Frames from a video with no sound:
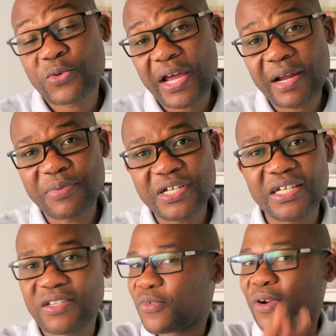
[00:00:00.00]
quite
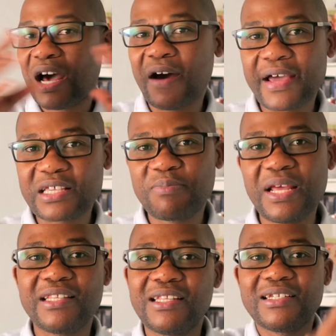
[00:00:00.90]
appreciative of how I
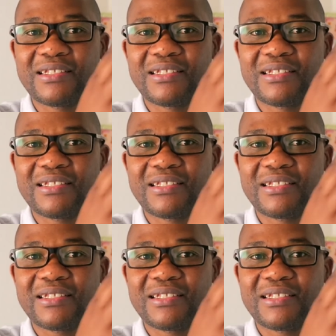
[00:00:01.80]
explained the